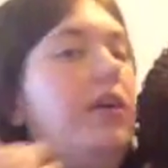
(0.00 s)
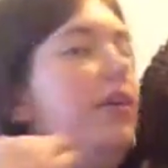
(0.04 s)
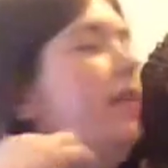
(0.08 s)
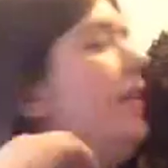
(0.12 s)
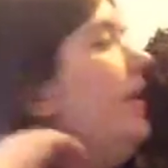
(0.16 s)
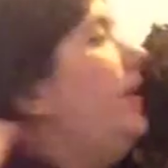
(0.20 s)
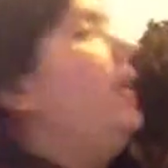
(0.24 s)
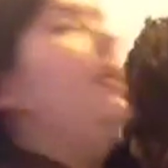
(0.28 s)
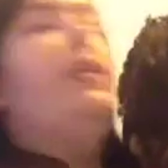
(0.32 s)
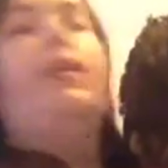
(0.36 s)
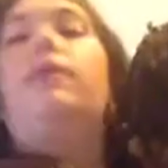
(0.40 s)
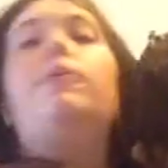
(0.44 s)
The
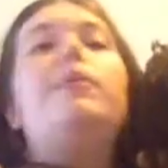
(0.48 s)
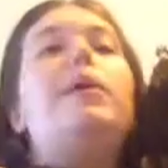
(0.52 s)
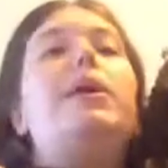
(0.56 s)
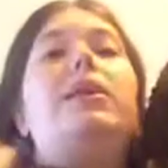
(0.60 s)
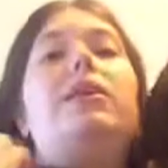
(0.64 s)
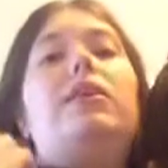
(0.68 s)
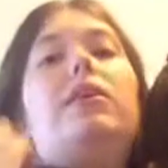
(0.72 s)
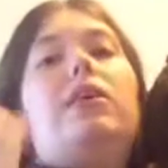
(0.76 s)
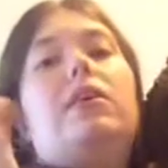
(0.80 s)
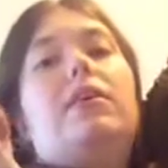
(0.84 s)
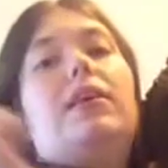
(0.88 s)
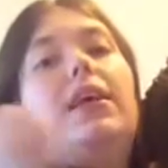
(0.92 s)
easiest way
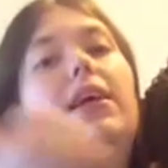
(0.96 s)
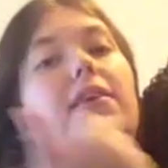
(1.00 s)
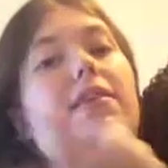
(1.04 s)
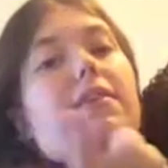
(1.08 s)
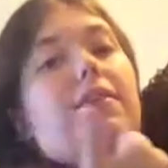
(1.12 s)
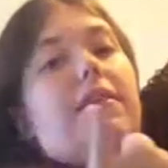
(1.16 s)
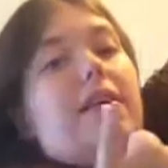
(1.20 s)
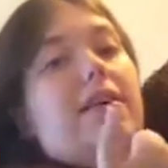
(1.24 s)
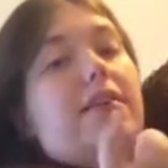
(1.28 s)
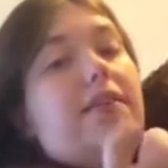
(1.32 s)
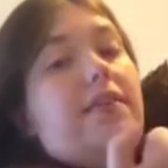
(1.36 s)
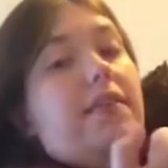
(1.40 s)
to do this
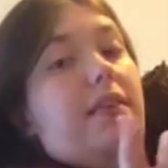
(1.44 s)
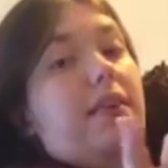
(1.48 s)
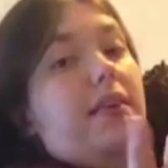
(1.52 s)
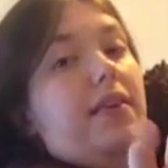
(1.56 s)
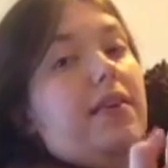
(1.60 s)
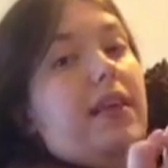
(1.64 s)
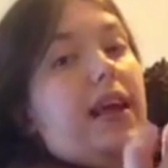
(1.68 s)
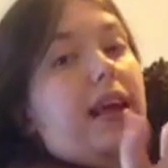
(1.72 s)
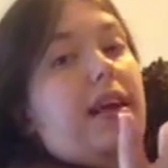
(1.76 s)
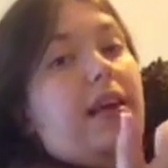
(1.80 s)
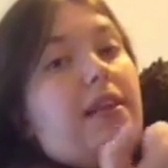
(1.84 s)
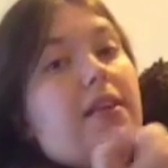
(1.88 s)
is
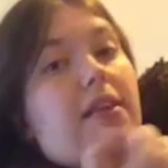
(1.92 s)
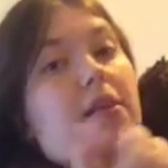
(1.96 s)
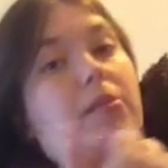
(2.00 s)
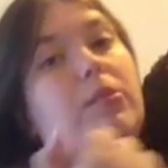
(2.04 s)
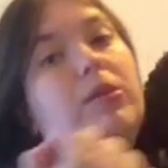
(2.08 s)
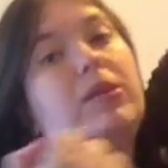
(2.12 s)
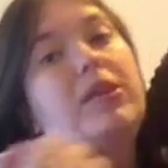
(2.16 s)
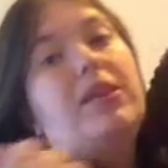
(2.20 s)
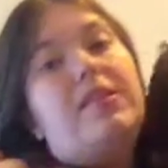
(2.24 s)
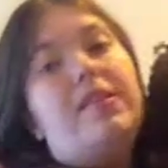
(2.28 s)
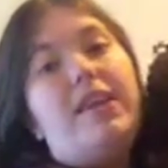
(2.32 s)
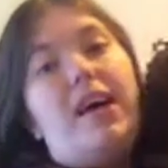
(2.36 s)
take your thumb
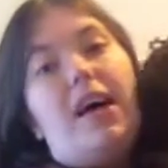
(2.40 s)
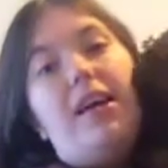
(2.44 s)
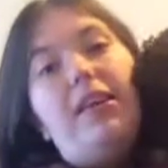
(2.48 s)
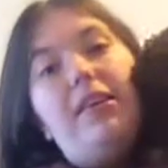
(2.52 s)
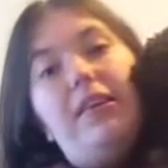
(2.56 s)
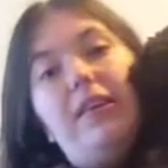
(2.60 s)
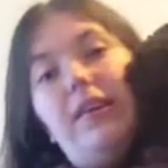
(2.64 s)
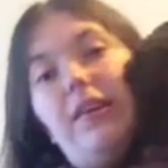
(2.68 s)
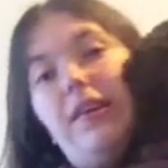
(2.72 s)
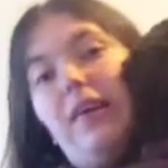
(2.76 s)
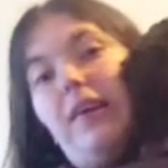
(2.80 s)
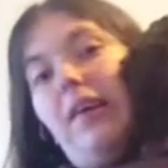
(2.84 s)
on this hand
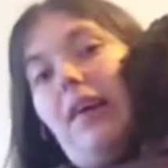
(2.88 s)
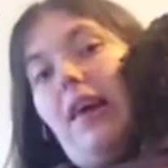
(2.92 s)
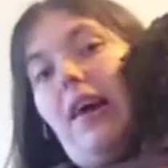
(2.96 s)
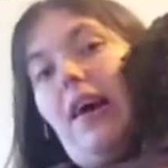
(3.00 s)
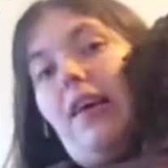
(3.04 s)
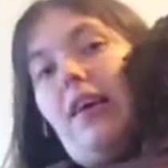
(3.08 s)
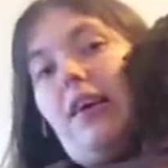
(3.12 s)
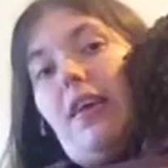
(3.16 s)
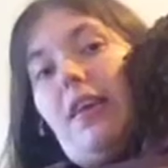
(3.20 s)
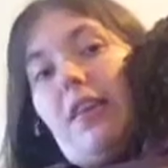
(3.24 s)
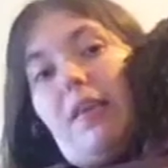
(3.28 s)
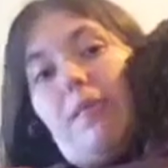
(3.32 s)

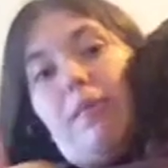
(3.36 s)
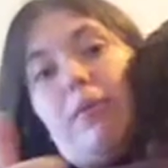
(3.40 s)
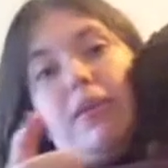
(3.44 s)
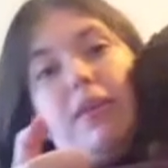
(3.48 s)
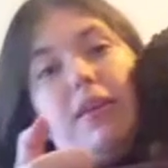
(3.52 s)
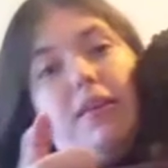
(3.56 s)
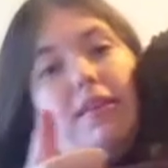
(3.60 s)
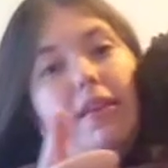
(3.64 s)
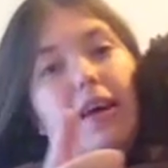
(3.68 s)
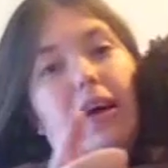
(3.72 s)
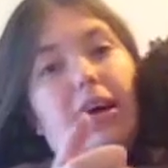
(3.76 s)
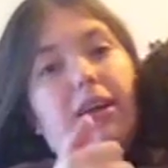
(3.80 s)
and your thumb on
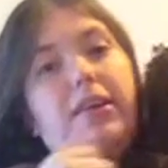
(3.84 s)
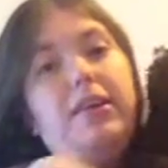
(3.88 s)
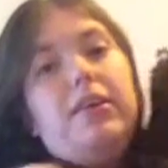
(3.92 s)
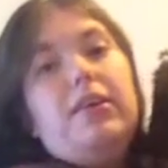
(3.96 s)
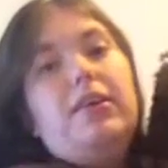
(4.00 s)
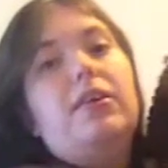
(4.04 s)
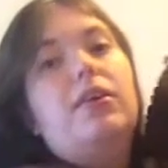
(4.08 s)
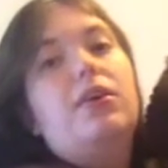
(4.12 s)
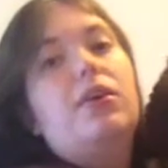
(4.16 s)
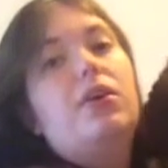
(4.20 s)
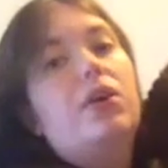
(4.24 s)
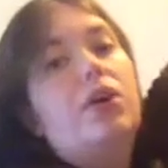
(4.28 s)
this hand,
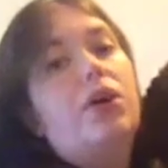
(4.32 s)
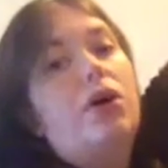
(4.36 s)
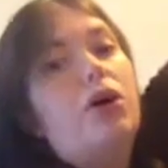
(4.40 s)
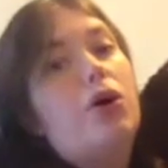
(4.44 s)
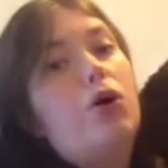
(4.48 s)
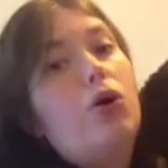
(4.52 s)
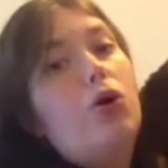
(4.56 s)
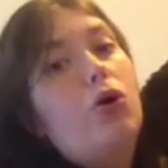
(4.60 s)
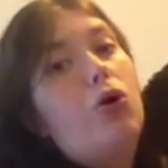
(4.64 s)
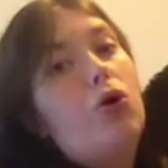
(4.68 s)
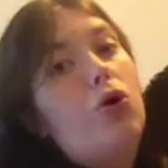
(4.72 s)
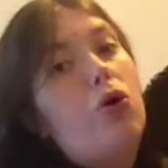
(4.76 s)

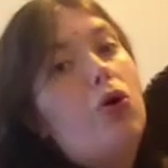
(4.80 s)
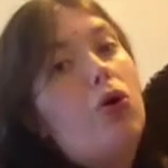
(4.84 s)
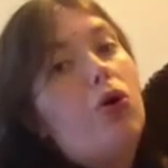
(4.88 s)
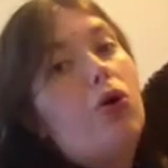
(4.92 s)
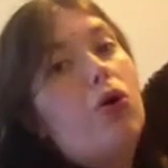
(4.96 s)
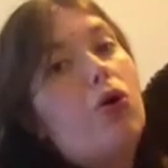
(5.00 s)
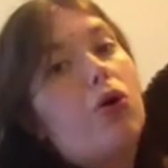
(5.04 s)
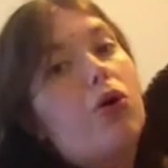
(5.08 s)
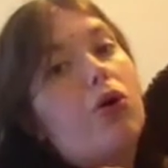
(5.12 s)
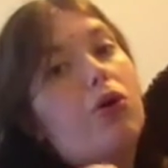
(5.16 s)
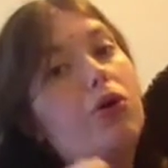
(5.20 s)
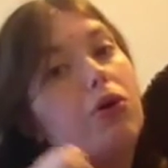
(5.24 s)

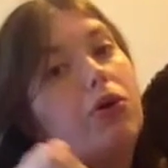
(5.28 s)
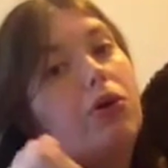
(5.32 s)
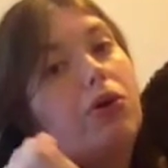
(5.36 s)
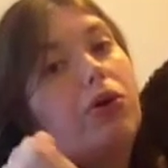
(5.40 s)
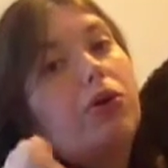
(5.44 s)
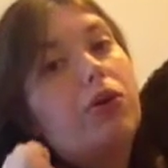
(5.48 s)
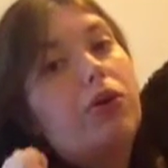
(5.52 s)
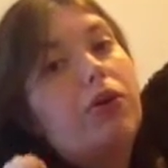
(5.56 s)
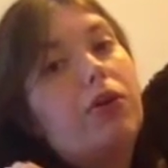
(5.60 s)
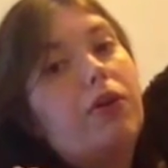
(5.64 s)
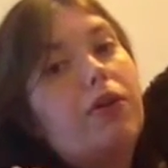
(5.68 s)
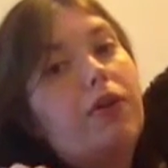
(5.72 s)
hook
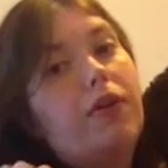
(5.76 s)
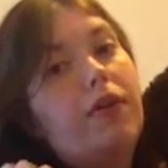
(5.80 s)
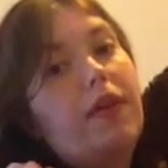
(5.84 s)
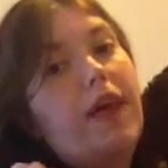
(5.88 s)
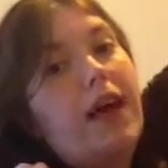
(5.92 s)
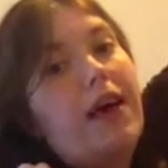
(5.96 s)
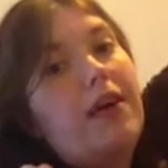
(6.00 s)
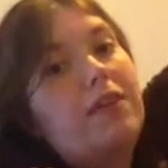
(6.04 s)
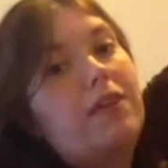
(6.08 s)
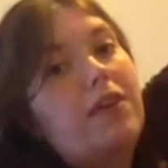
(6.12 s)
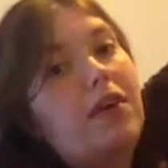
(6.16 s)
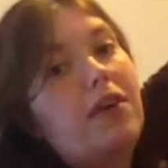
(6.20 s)
the
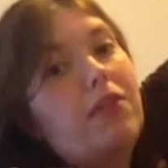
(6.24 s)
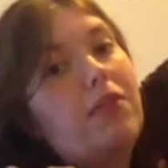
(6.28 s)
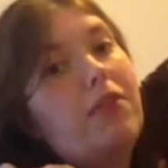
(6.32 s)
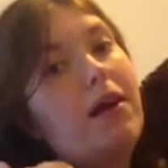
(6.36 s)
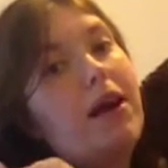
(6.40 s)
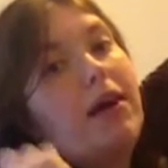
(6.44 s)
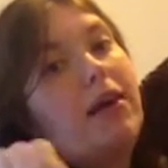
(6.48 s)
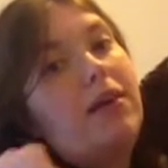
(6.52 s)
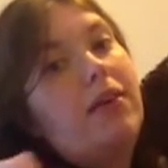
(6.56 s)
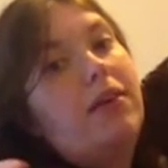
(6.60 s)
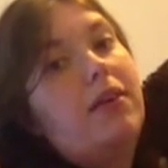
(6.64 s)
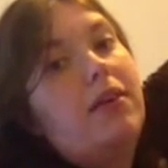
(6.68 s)
outside
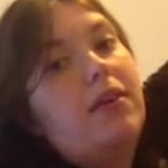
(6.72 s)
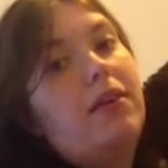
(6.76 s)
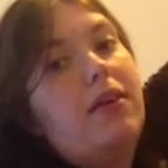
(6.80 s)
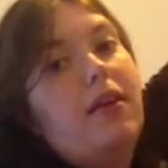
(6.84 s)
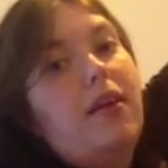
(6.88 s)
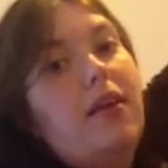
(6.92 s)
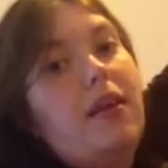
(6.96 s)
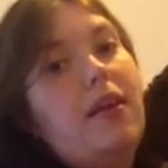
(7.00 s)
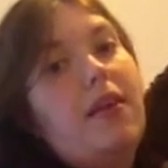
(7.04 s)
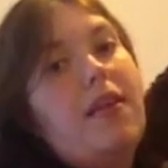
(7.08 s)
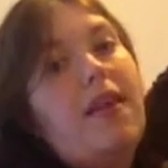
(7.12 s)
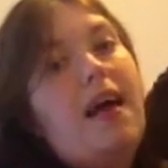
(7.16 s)
rail
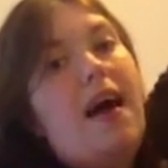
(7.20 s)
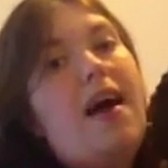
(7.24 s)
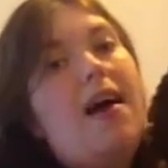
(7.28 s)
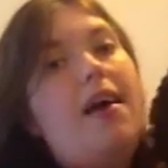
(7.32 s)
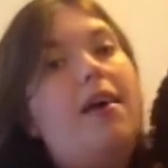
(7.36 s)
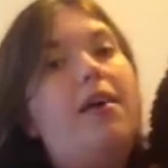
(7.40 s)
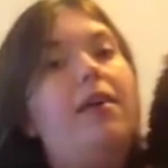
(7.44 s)
there,